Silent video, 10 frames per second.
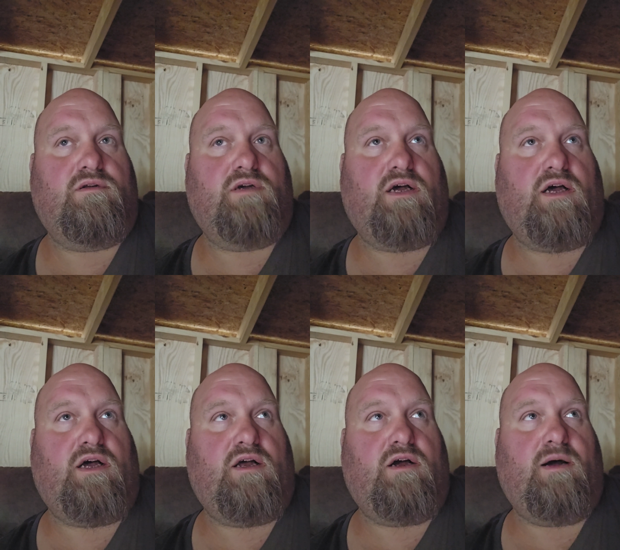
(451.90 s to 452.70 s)

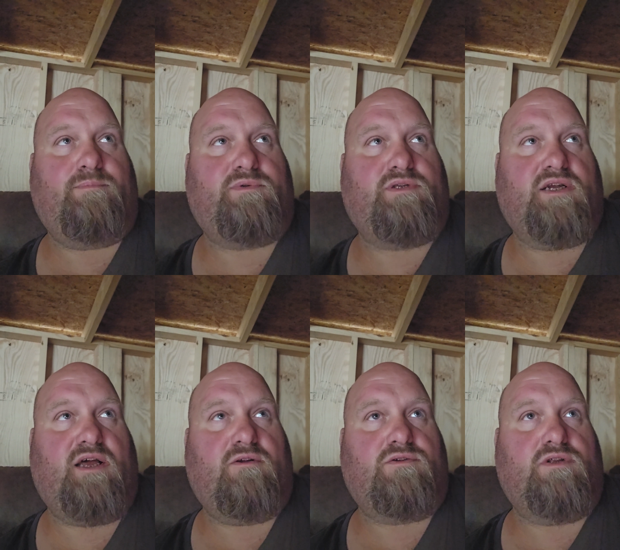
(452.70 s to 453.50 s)
up
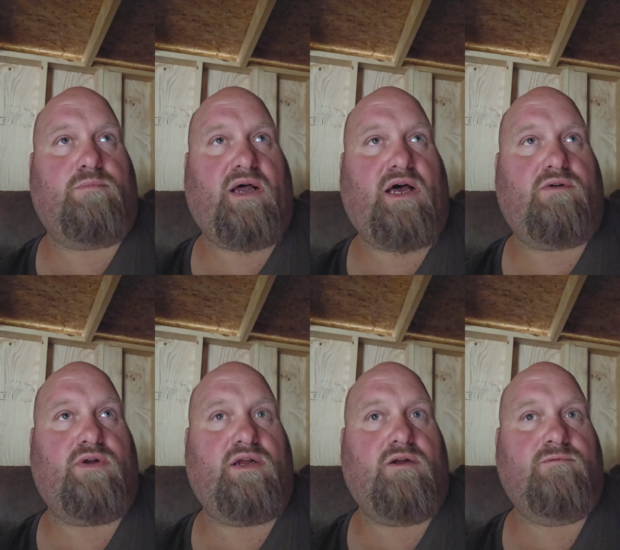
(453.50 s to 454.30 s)
together to the
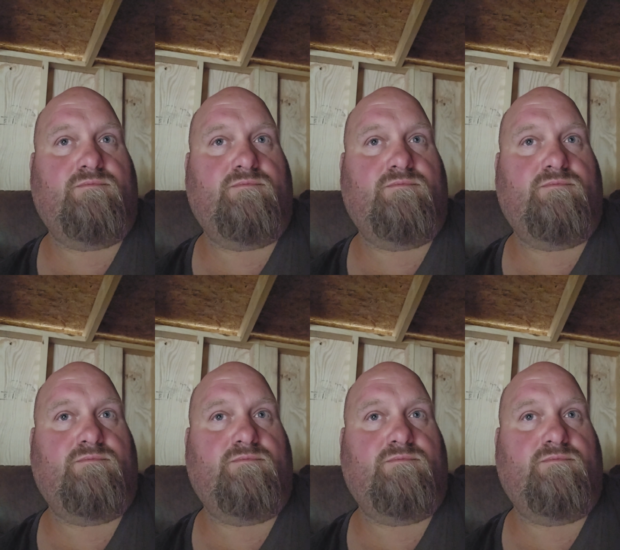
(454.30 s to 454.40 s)
battery.